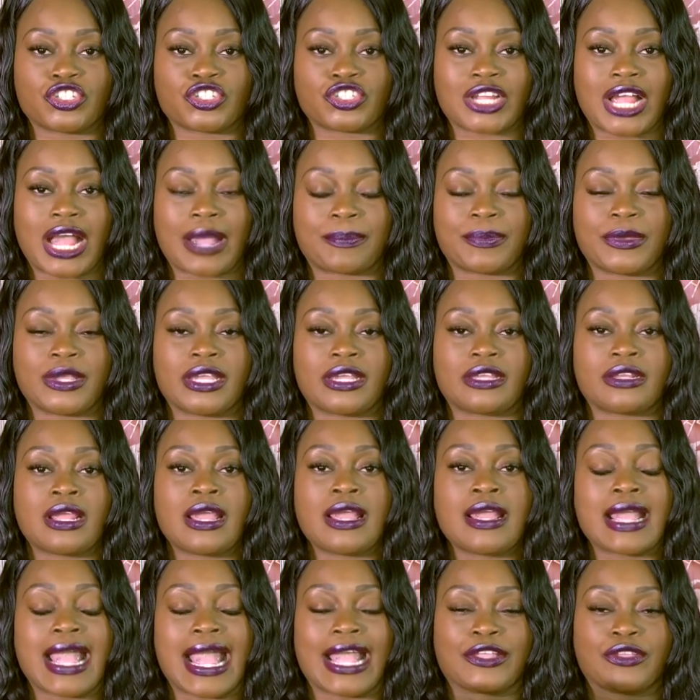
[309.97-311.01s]
shopping
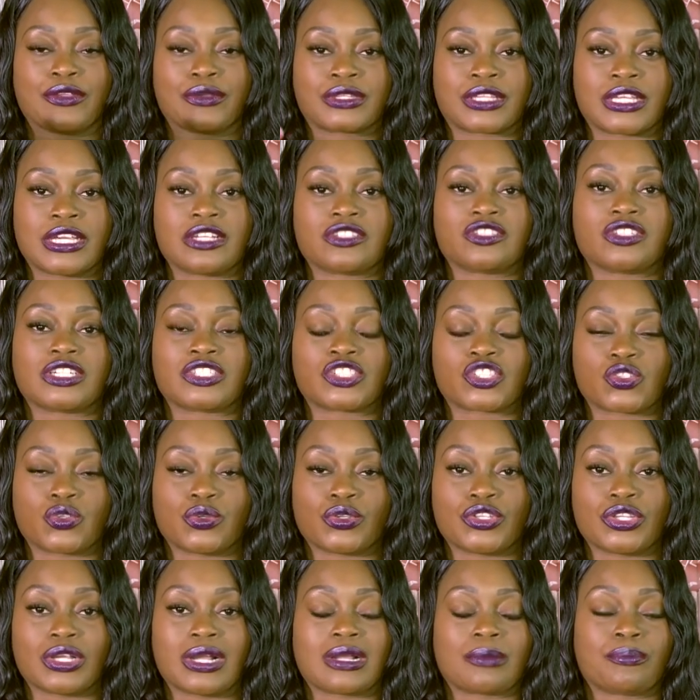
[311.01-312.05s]
and your kids are still
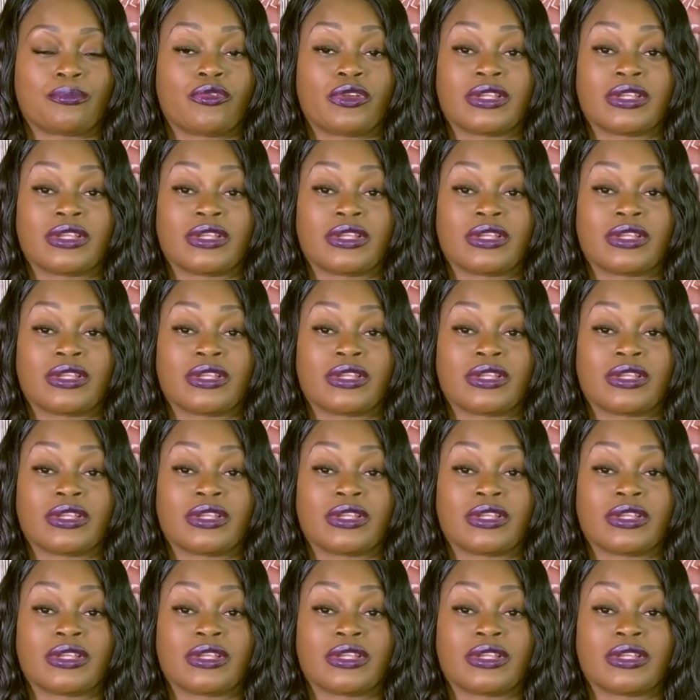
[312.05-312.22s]
young,